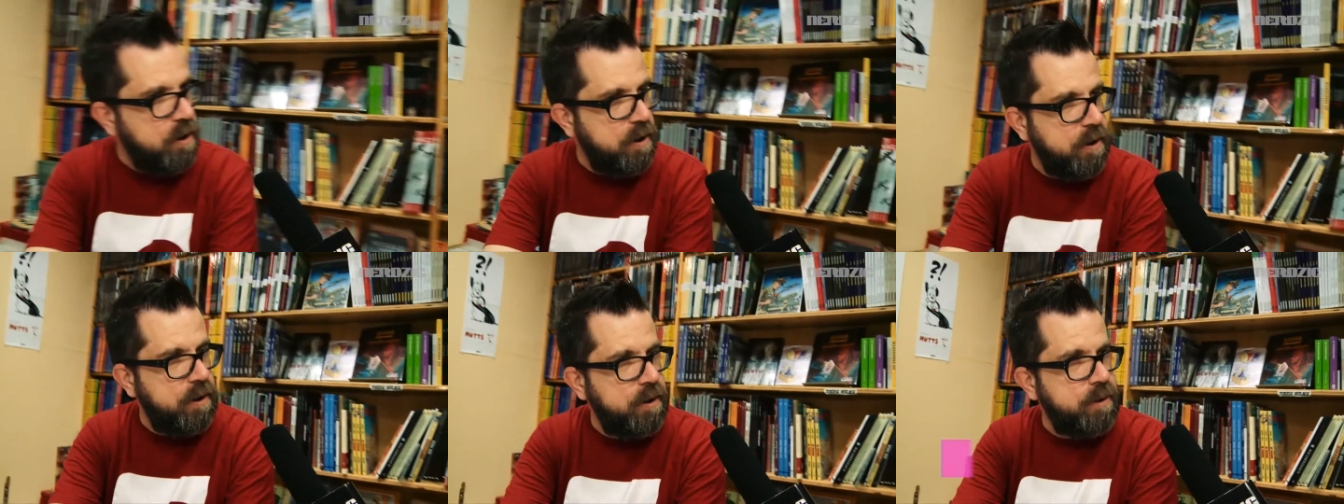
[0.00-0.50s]

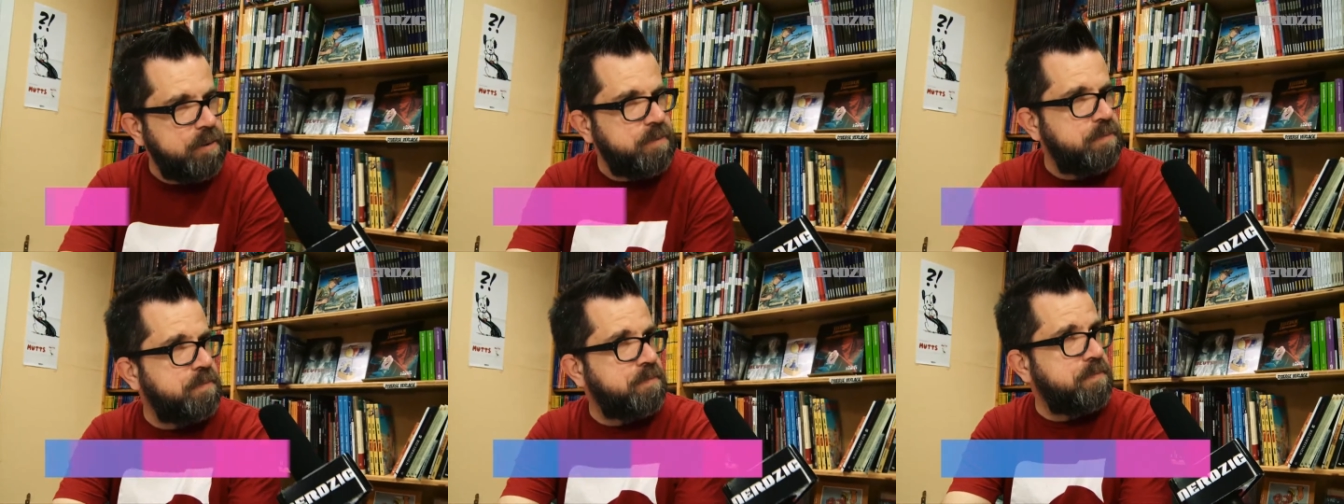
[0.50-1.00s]

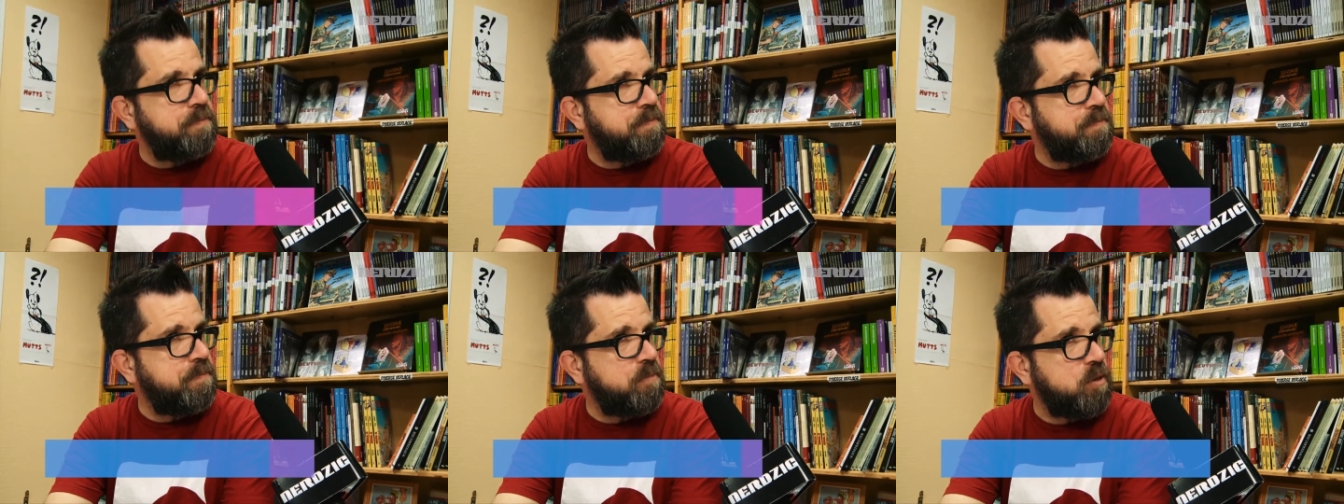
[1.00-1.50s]

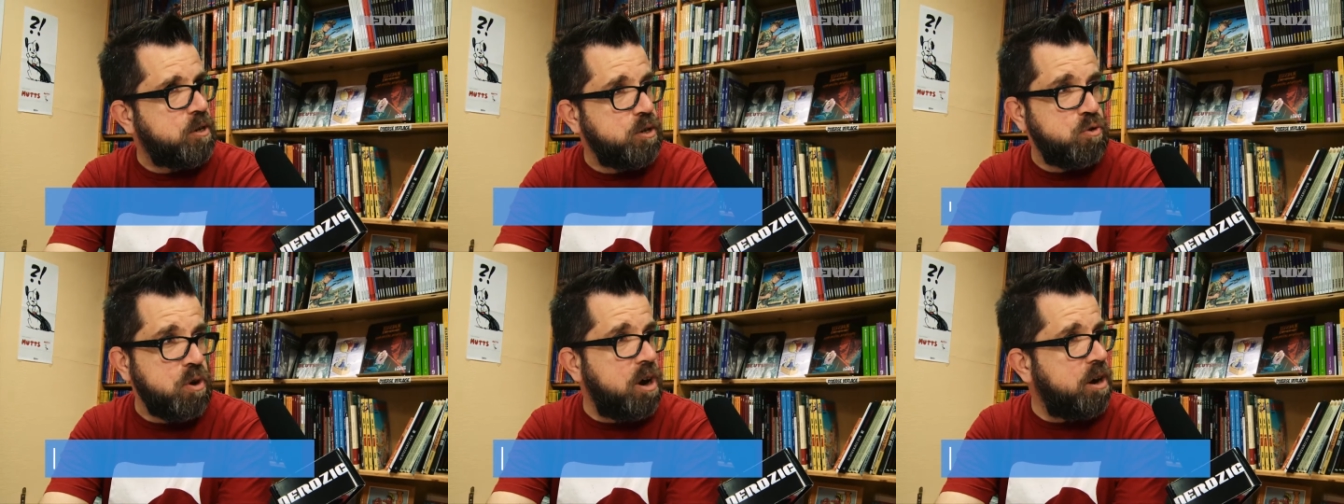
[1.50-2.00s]
Um, to
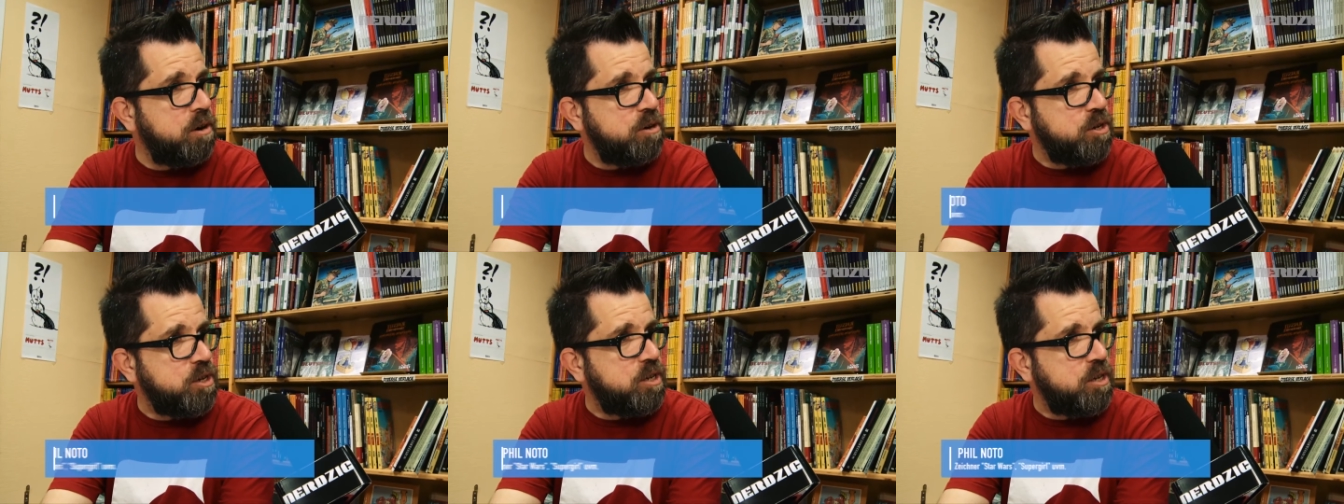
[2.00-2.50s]
draw or
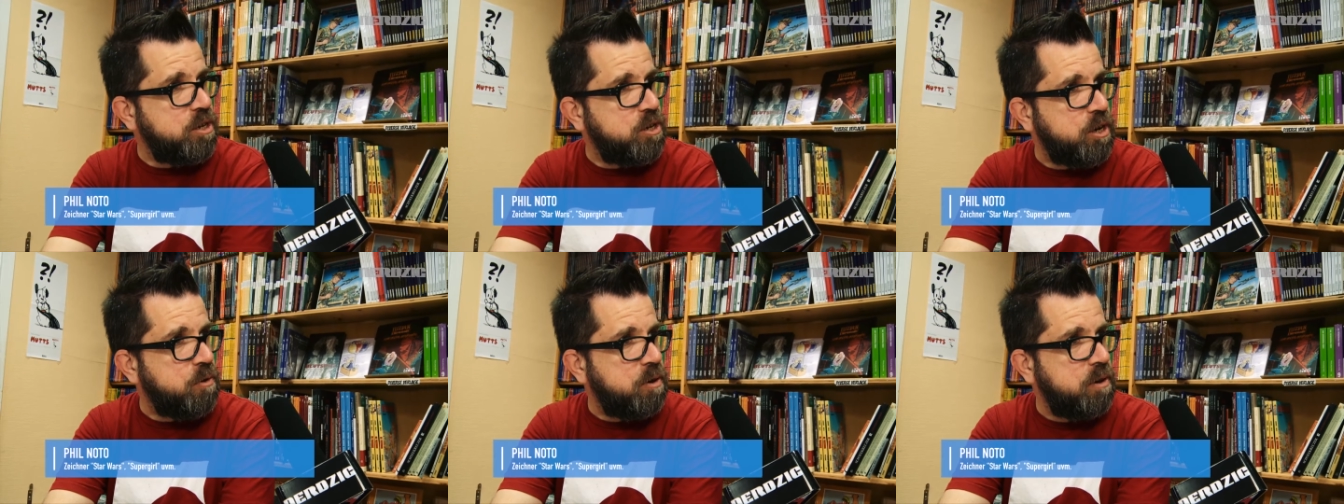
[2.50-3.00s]
just in
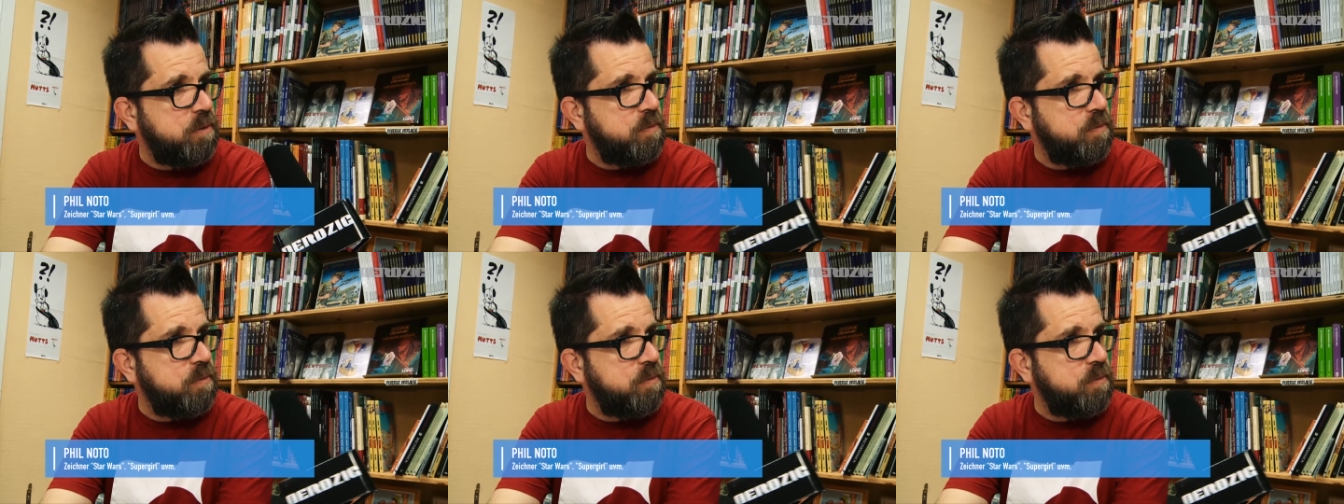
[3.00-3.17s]
general?